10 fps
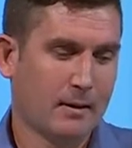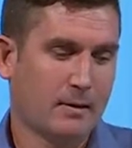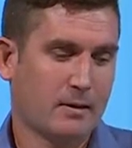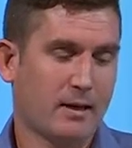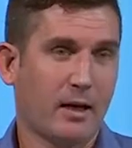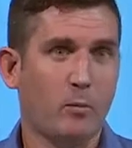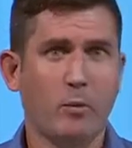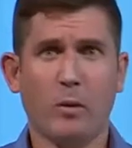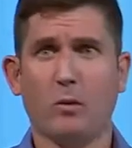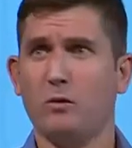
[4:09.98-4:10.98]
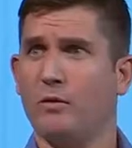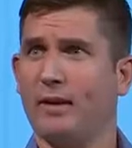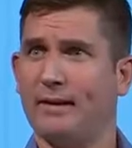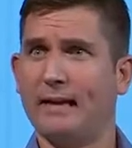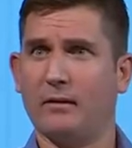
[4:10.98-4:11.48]
The second would be, once we've
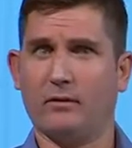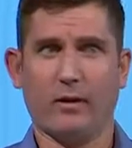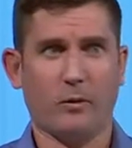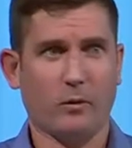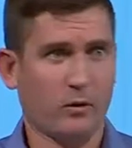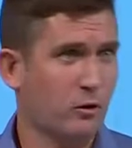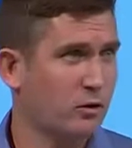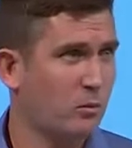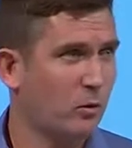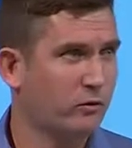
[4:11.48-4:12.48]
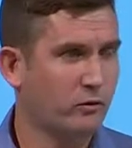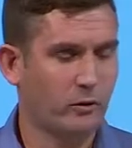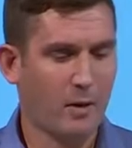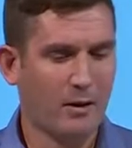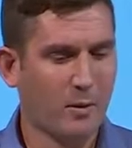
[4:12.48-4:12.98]
identified what the customer wants to
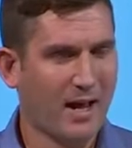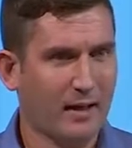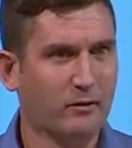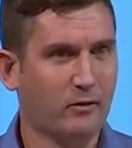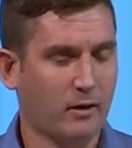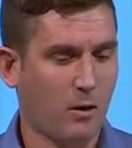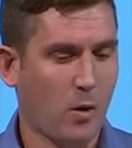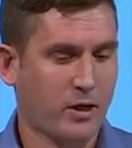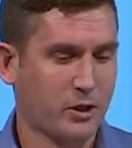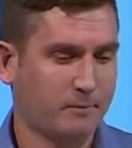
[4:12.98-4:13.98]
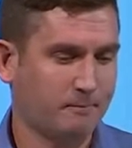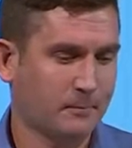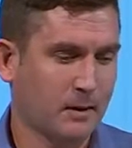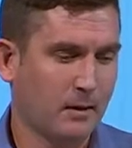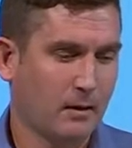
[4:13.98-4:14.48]
do, how do we answer that question?
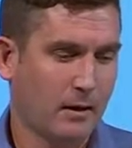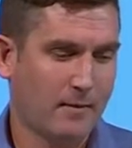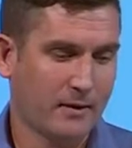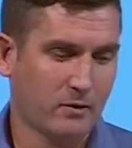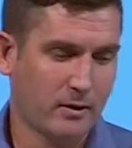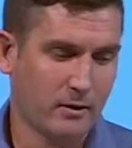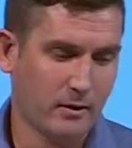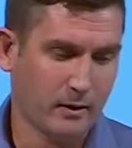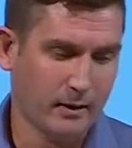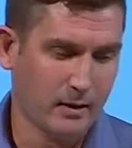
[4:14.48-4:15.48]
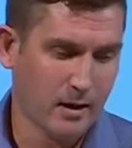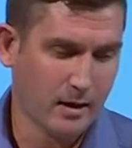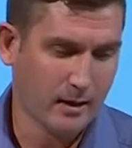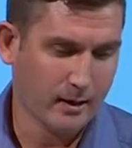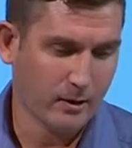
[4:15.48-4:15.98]
And that's in
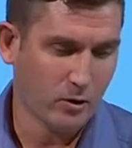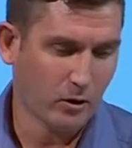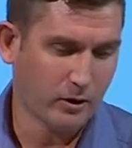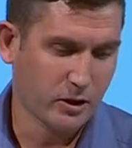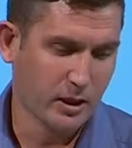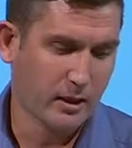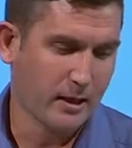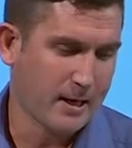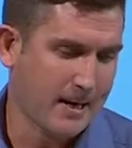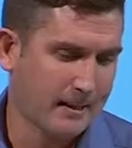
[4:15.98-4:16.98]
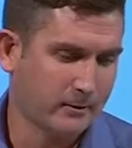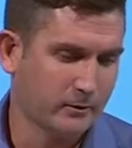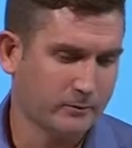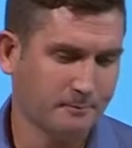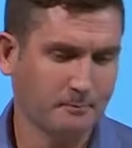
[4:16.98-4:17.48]
knowledge here, in
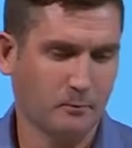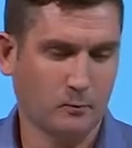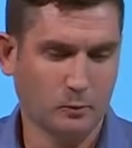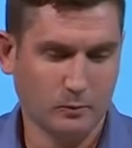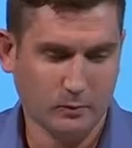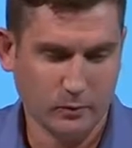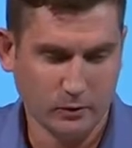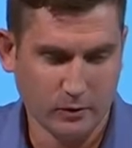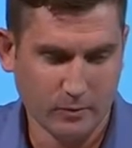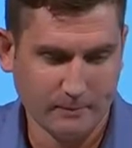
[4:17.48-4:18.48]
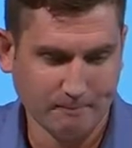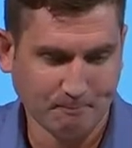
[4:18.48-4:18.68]
connectors. Excuse me.